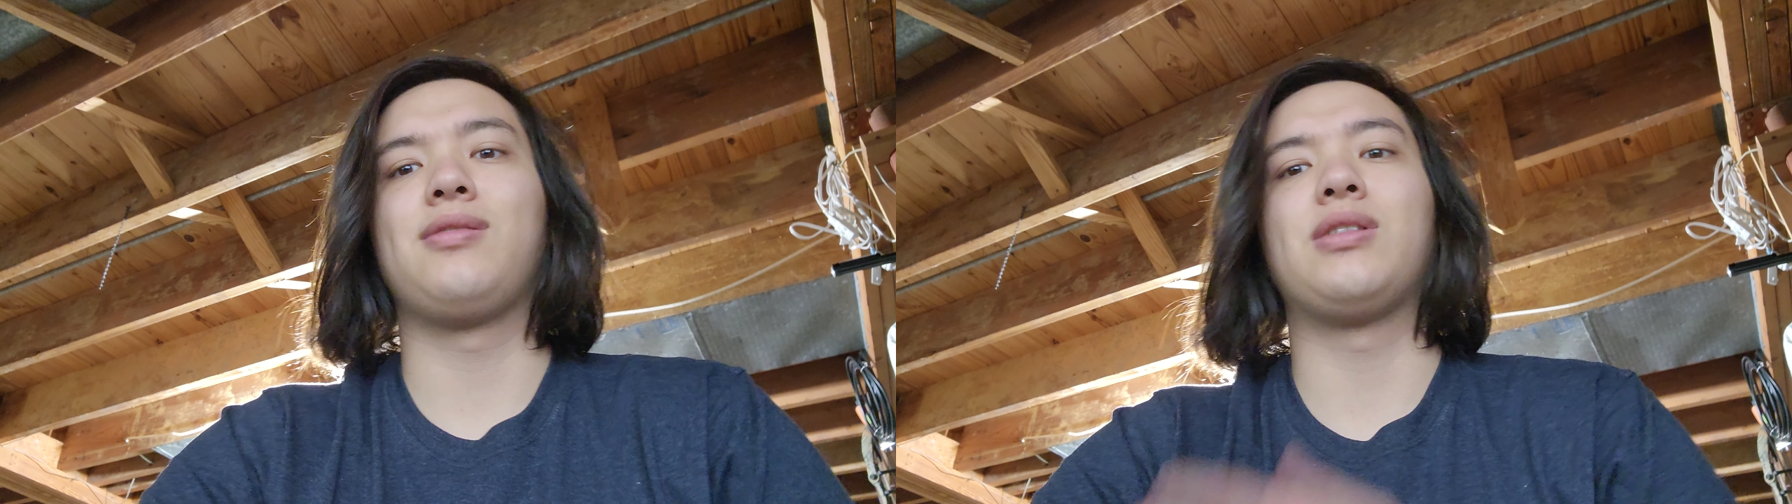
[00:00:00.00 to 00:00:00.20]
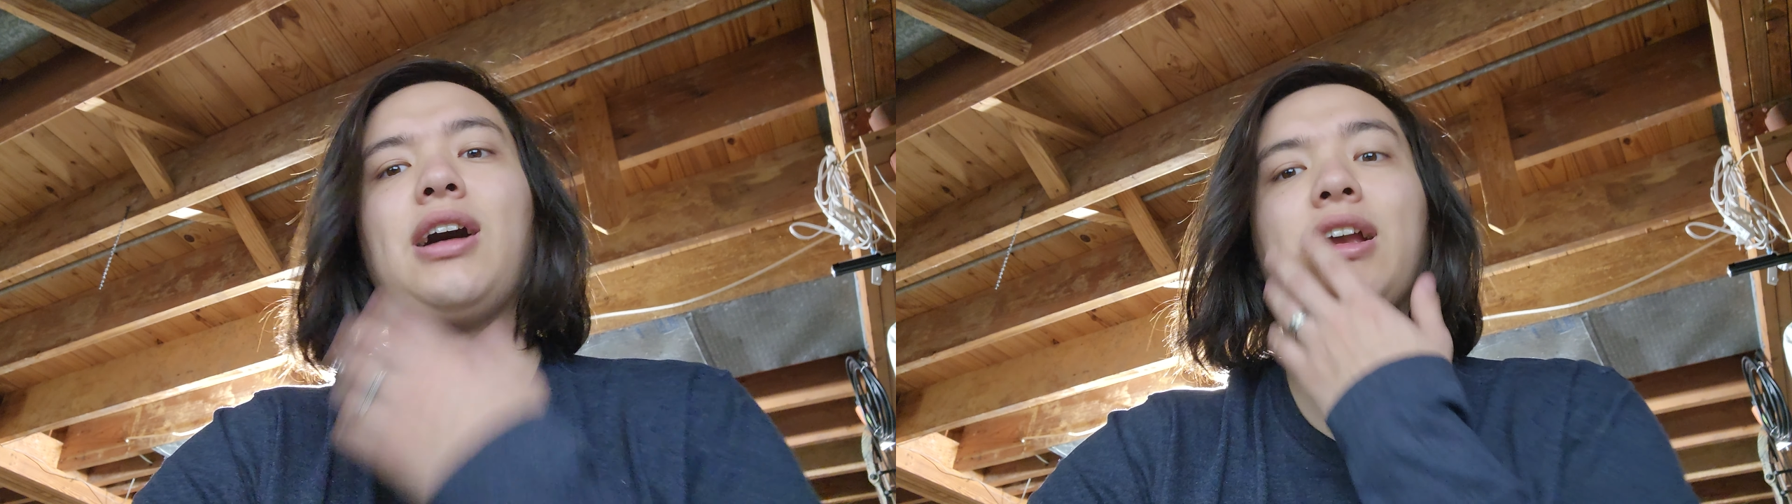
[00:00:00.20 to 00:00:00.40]

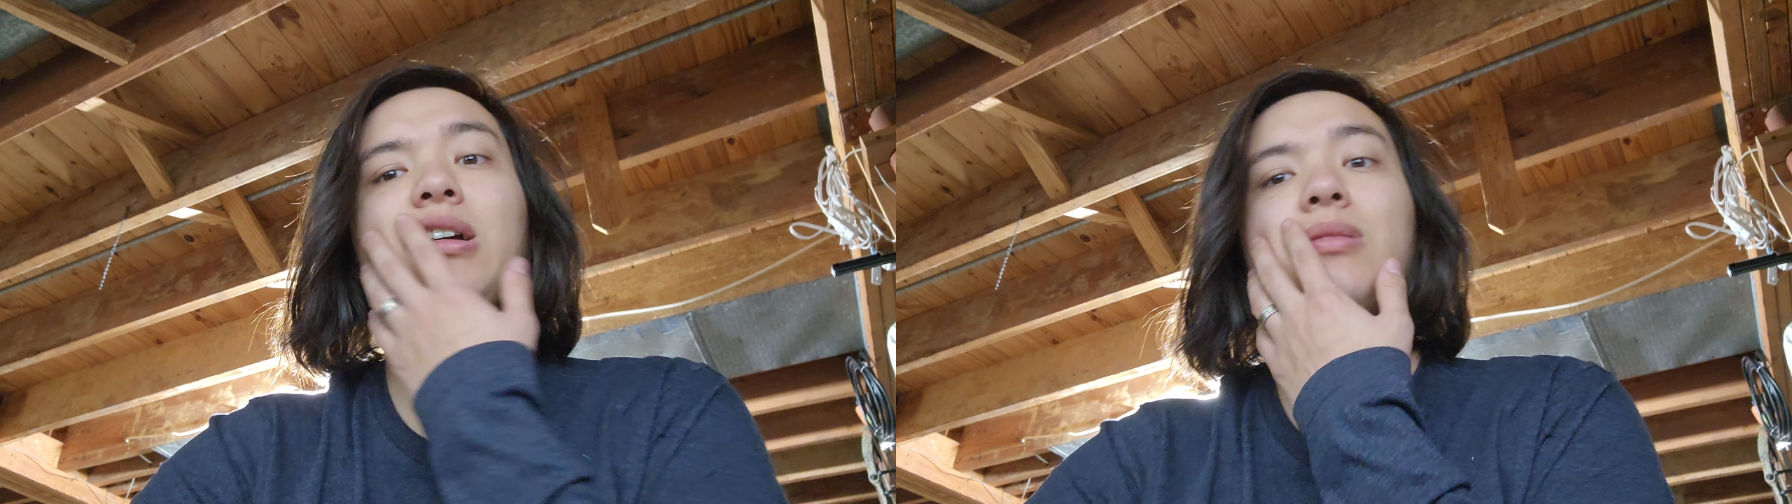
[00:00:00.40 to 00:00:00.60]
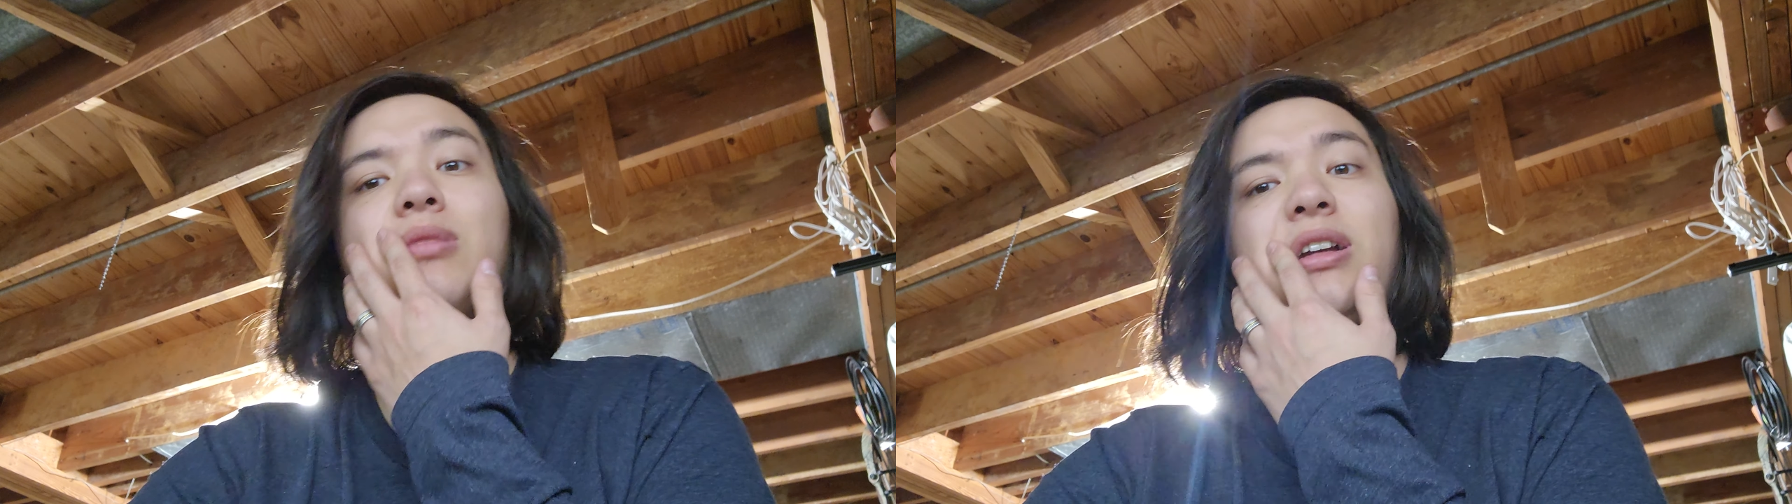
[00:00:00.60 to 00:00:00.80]
with
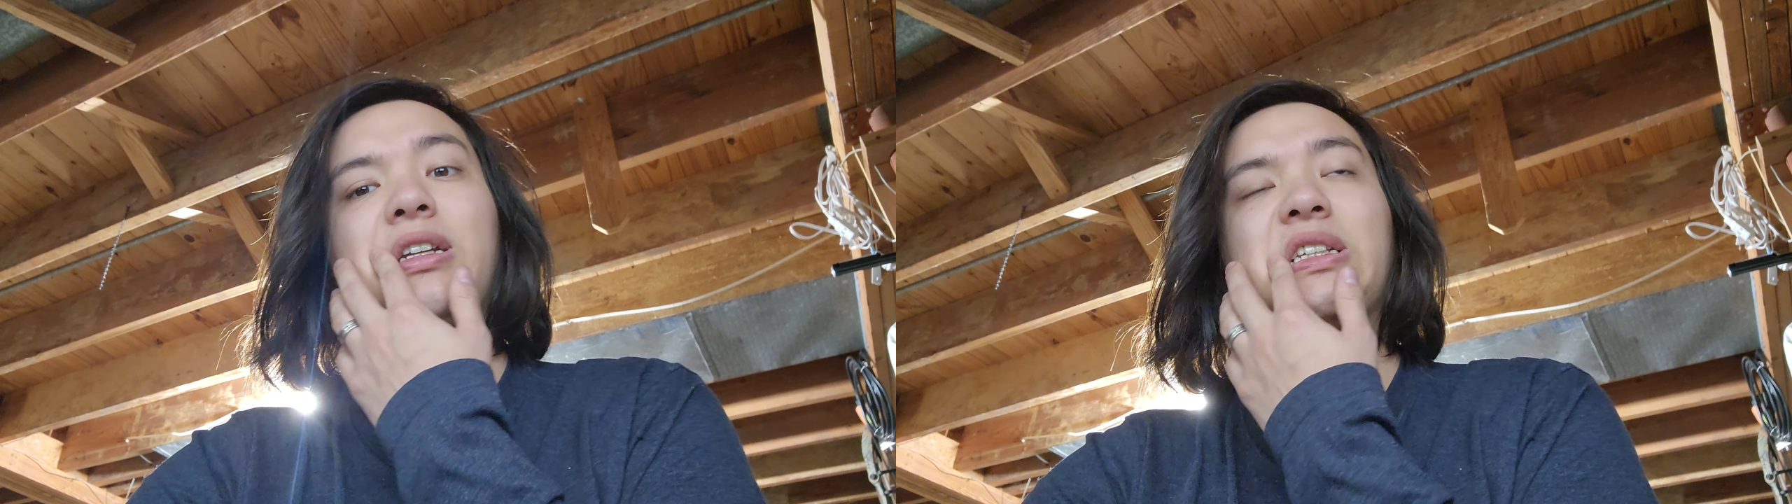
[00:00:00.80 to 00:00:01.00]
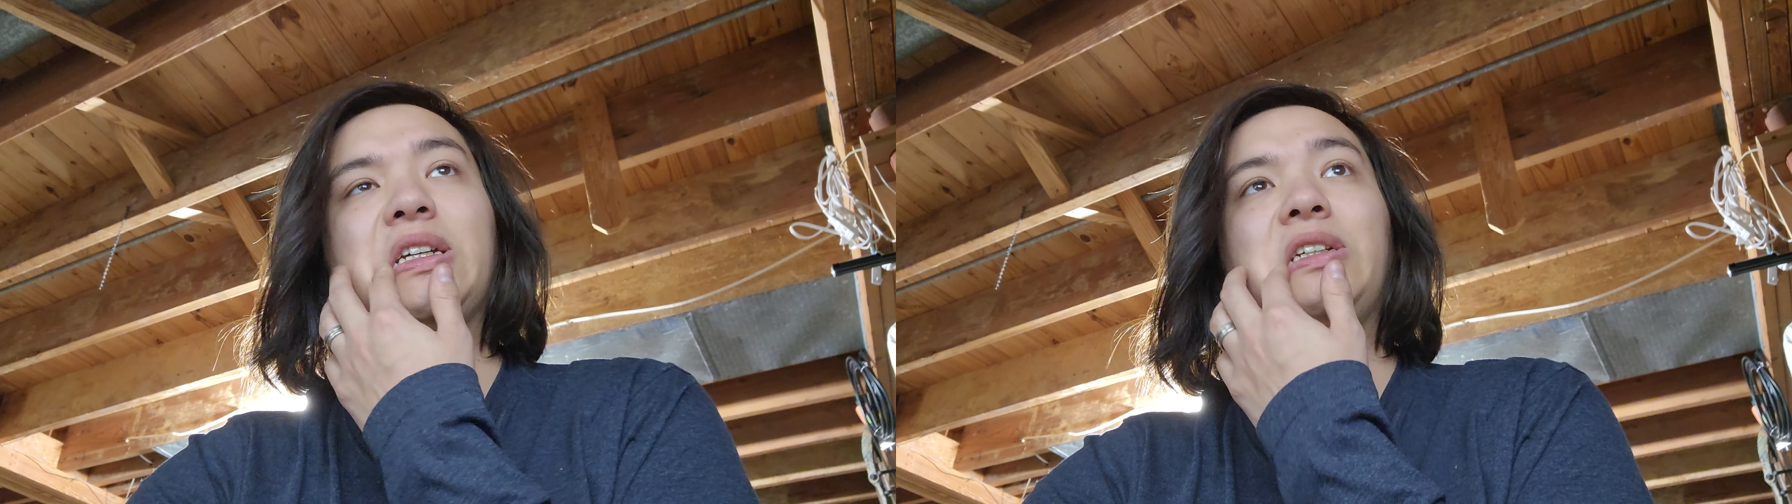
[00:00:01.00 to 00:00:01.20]
Icon
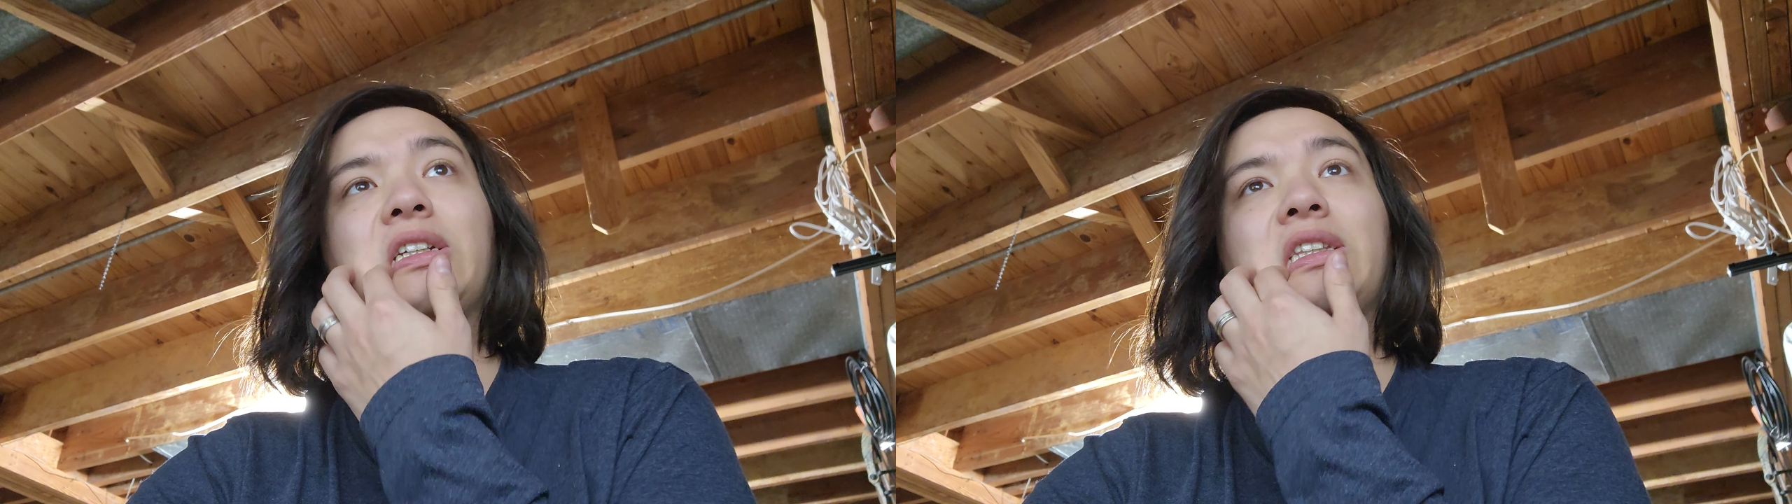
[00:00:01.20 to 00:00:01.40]
brand is that you